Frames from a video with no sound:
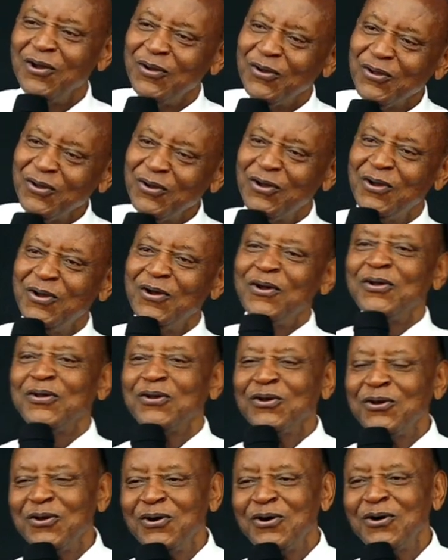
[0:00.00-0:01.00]
you,
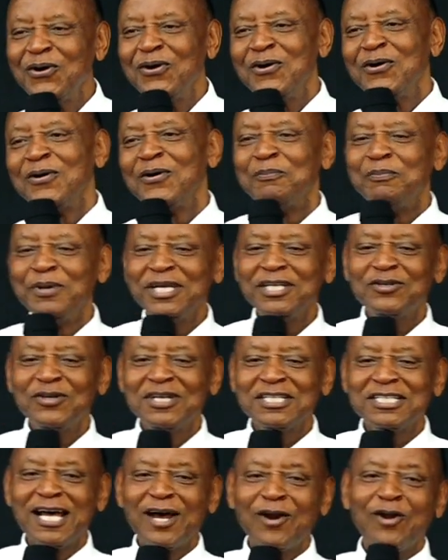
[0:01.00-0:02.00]
you know,
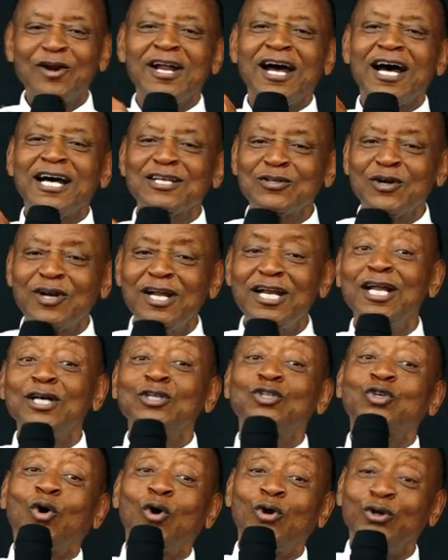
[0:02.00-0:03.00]
Beatrice has already
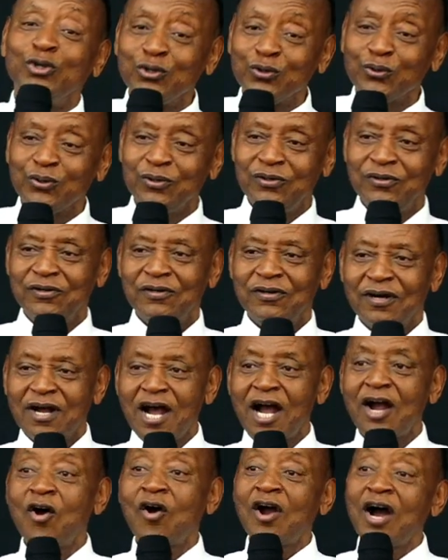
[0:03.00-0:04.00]
shown you.
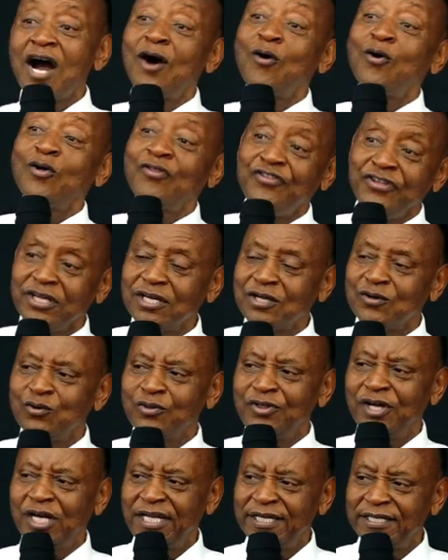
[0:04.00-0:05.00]

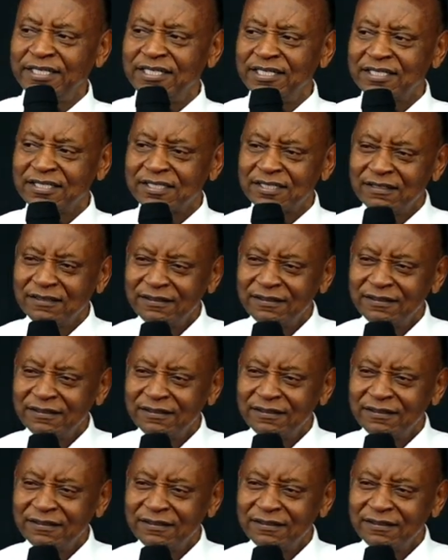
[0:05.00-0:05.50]
The ladies.